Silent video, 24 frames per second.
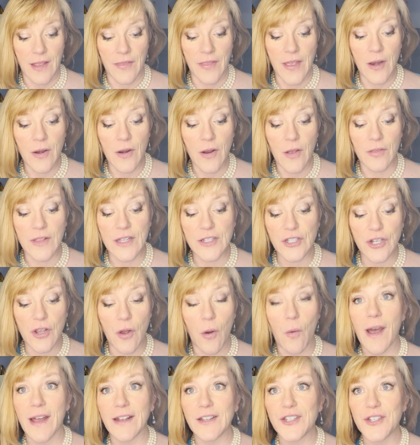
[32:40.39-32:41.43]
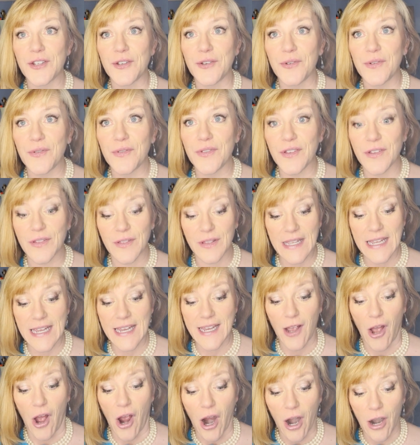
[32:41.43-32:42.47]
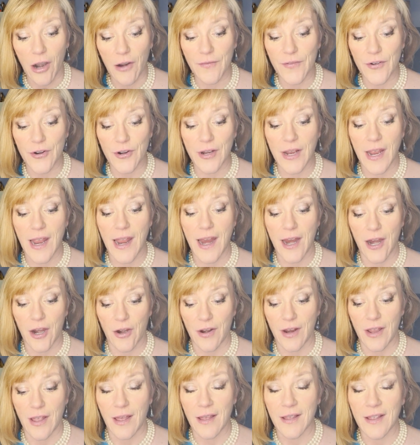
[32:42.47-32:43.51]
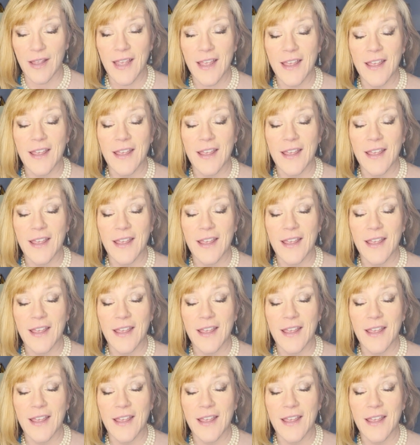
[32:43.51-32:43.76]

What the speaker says: And then let's go on to the Lee Harvard area.